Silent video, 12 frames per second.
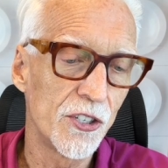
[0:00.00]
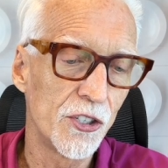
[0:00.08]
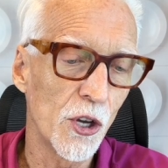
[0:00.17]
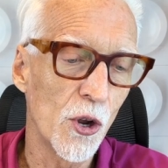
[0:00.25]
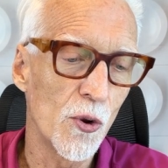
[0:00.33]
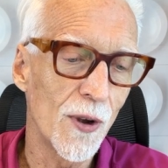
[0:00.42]

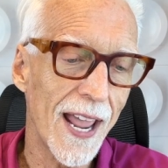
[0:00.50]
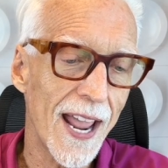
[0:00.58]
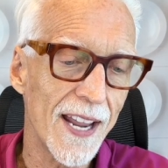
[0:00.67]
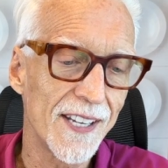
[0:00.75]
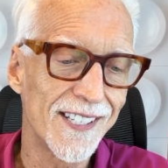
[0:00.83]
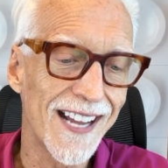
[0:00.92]
showed
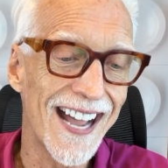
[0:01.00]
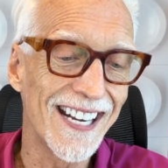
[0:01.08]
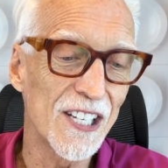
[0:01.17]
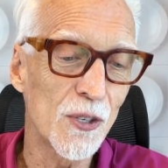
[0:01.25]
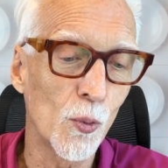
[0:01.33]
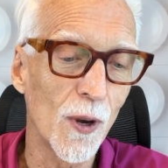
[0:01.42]
a
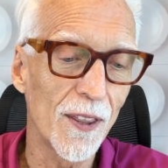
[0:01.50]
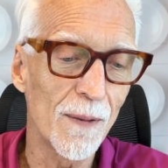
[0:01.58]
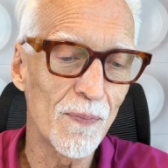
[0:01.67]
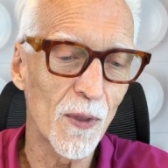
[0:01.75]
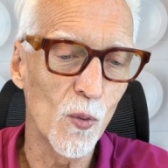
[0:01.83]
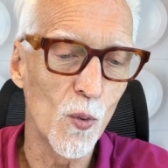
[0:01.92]
sinus
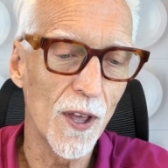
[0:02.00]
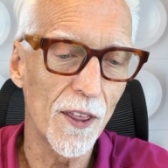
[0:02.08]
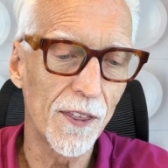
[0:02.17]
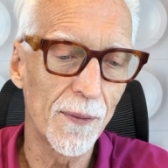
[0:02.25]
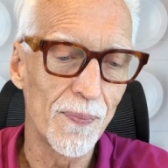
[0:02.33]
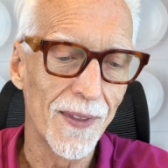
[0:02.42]
rhythm
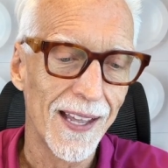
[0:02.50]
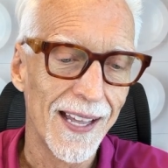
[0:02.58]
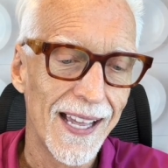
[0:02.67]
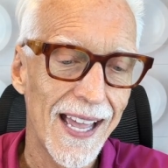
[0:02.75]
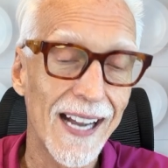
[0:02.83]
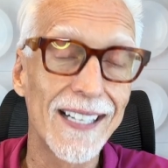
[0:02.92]
with
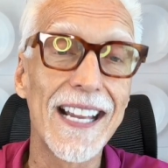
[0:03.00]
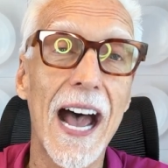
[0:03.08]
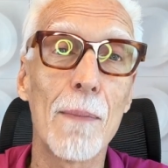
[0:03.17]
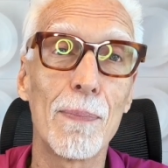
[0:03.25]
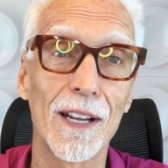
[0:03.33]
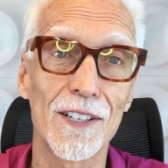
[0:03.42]

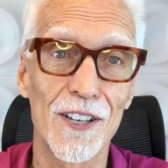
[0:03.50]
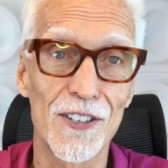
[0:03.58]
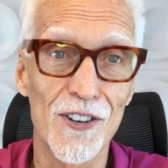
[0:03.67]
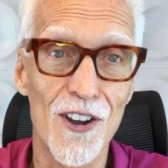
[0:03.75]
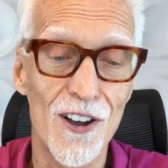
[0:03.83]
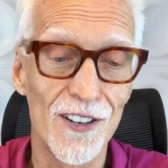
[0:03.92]
ectopics,
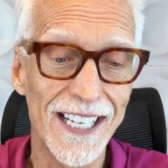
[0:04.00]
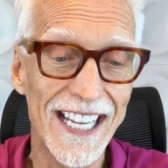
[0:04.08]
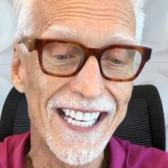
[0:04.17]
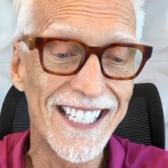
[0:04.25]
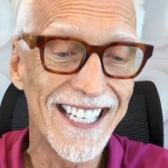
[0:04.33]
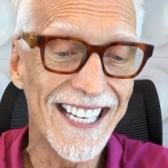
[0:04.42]
it's called
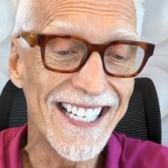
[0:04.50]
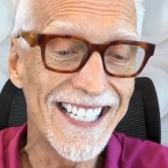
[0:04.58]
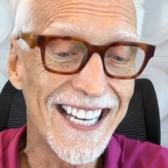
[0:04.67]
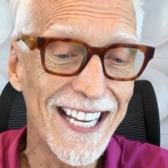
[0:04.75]
E-C-T-O-P-I-C-S,